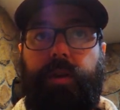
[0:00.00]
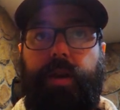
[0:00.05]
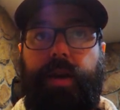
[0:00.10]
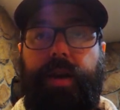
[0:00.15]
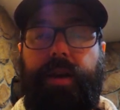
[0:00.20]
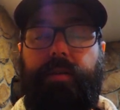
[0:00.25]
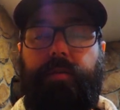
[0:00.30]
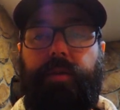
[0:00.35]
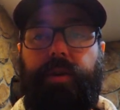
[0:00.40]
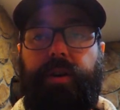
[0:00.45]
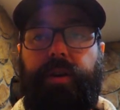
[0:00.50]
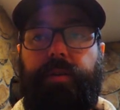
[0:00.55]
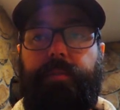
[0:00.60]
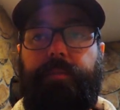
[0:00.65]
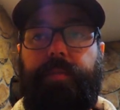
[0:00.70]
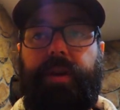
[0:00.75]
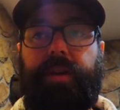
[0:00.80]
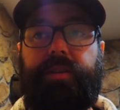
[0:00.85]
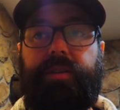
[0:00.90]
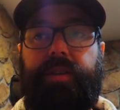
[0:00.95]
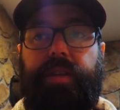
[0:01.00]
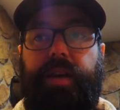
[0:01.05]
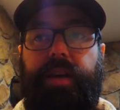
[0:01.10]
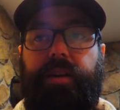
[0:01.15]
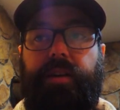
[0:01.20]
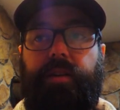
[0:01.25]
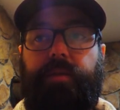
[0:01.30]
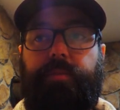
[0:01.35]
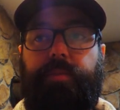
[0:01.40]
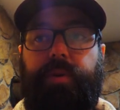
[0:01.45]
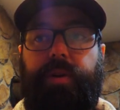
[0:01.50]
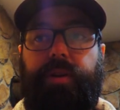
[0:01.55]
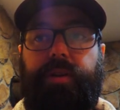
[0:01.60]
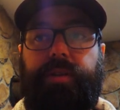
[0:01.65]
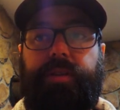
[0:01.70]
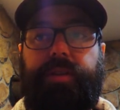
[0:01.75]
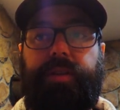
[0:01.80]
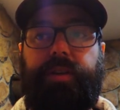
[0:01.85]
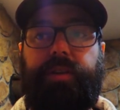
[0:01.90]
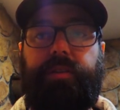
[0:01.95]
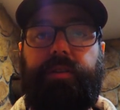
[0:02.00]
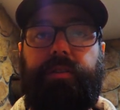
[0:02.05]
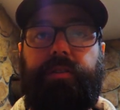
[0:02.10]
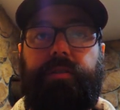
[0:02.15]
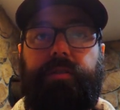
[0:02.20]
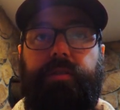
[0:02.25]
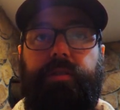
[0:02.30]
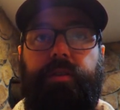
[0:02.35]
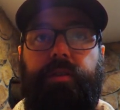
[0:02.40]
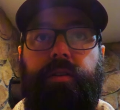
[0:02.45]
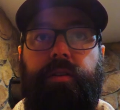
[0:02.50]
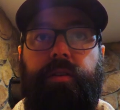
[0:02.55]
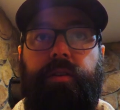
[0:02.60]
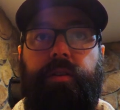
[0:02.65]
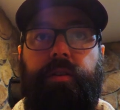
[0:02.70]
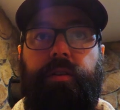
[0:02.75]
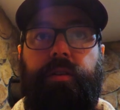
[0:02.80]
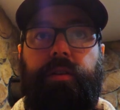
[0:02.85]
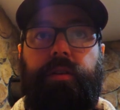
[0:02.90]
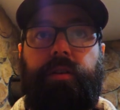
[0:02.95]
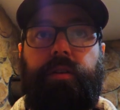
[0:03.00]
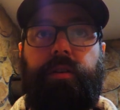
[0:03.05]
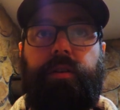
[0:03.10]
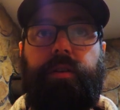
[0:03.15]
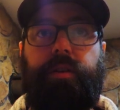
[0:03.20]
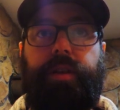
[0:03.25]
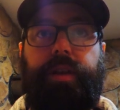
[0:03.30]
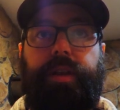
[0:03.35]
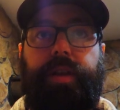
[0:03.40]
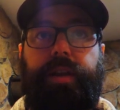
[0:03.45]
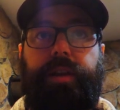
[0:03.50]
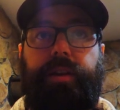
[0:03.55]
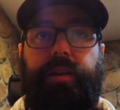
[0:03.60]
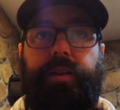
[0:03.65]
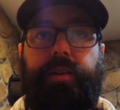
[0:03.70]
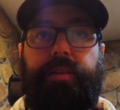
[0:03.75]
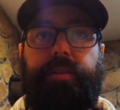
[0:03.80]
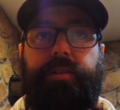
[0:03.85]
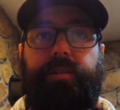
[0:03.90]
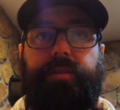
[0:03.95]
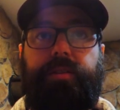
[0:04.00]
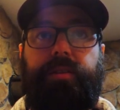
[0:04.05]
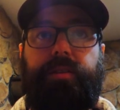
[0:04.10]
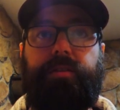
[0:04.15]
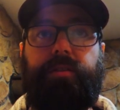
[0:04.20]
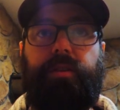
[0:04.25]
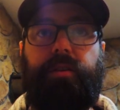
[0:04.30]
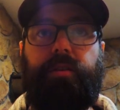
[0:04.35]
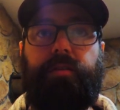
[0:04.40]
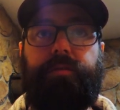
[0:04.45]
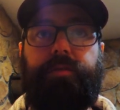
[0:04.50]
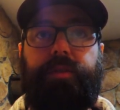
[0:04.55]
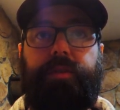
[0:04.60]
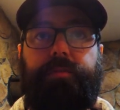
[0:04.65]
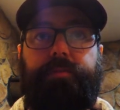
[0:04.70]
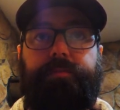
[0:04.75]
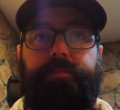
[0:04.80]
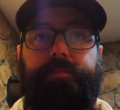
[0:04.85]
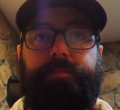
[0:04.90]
And we're going to mix that up until it is dissolved.